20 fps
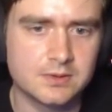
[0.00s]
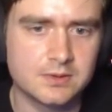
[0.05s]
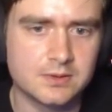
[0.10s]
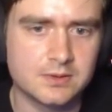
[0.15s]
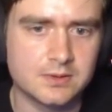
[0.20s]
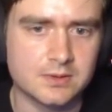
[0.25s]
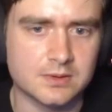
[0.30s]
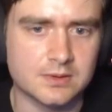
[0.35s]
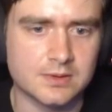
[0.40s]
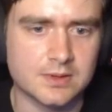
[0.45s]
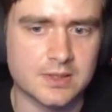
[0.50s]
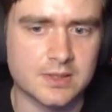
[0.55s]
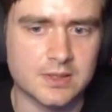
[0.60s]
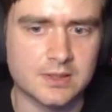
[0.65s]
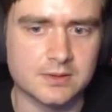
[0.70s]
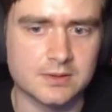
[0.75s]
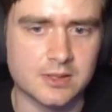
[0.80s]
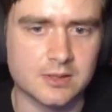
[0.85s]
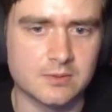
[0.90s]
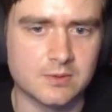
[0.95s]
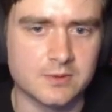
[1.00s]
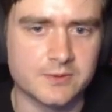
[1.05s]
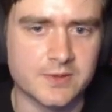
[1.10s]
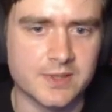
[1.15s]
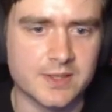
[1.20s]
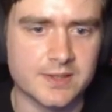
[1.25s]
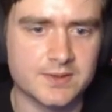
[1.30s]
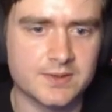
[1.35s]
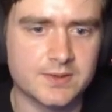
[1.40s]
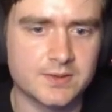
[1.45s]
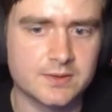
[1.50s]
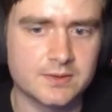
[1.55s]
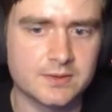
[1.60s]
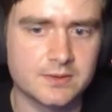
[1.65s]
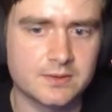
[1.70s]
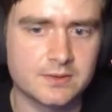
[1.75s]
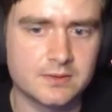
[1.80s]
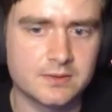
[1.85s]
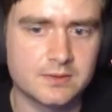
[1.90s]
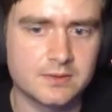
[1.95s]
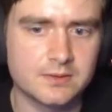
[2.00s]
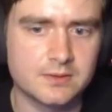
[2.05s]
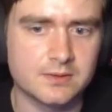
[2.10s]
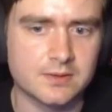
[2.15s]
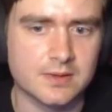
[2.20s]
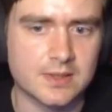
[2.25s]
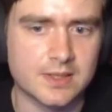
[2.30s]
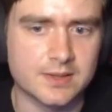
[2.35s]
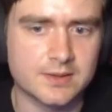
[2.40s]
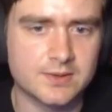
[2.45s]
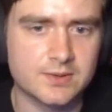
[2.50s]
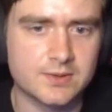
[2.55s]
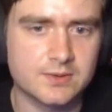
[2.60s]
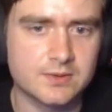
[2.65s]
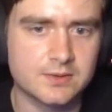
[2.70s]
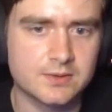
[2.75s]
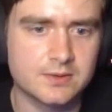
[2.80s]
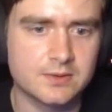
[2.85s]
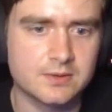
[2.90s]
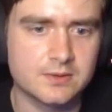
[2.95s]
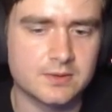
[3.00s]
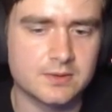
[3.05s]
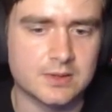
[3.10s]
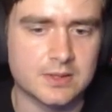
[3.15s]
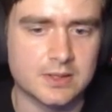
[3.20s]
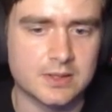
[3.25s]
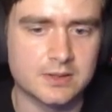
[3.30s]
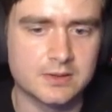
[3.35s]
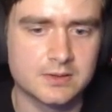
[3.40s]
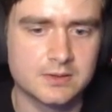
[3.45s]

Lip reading: And then double face. That's... yeah.